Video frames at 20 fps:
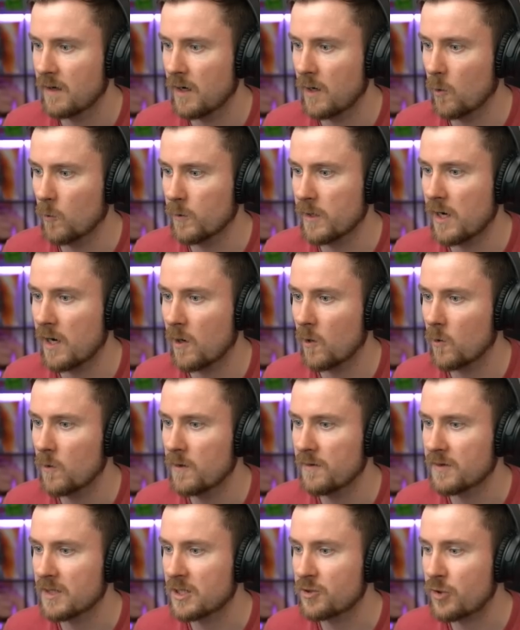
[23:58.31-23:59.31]
Oh
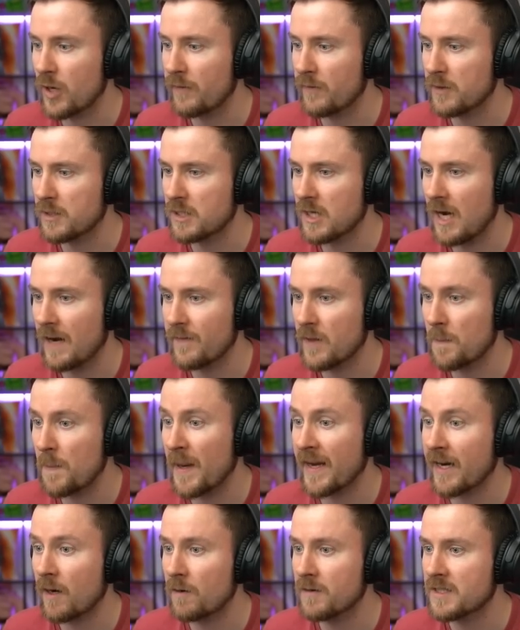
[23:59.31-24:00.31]
no, the travel time. The
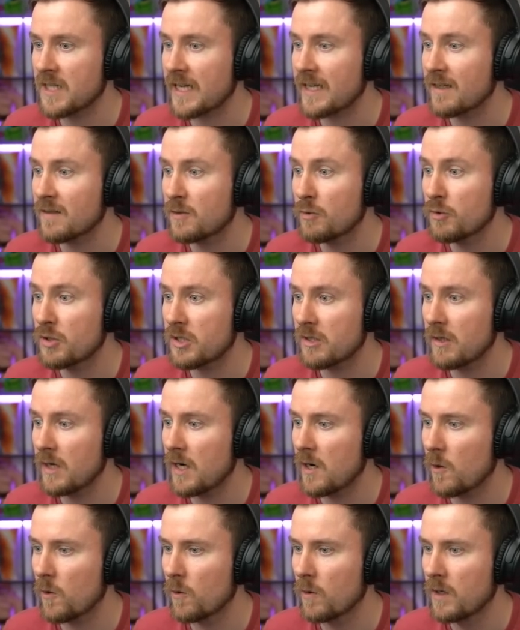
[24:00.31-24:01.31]
P E K K A are attacking too
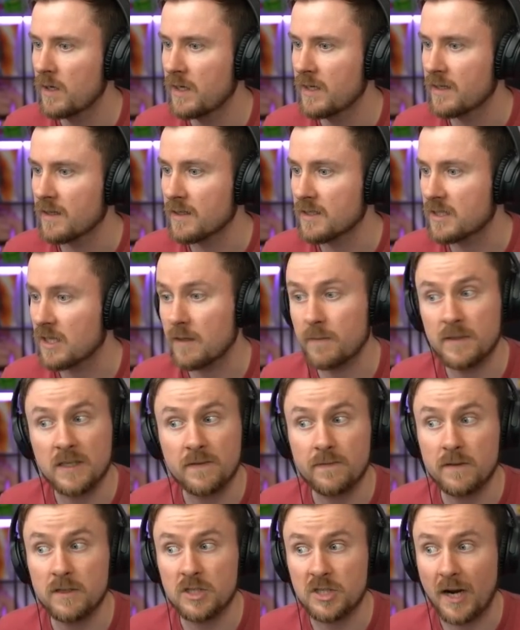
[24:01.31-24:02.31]
slow. Is there
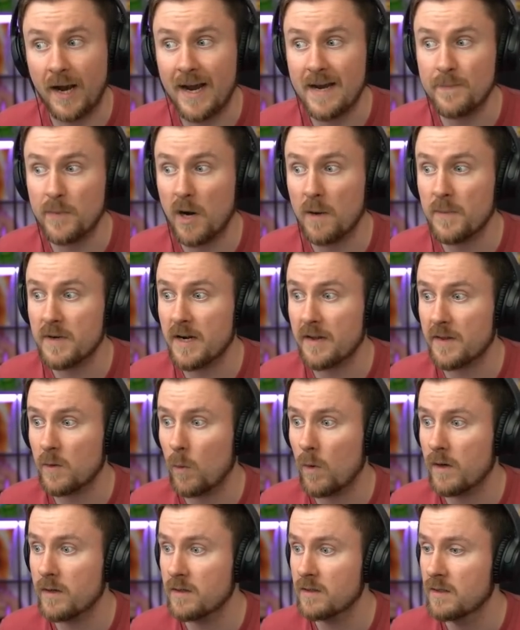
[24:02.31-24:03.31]
even a giant bomb, another
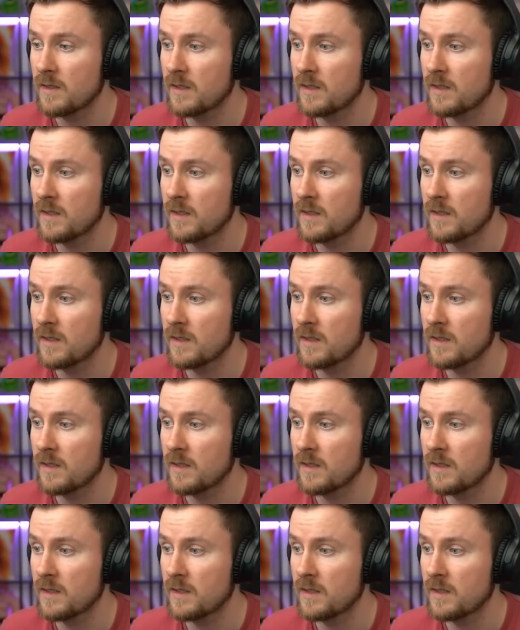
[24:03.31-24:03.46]
one?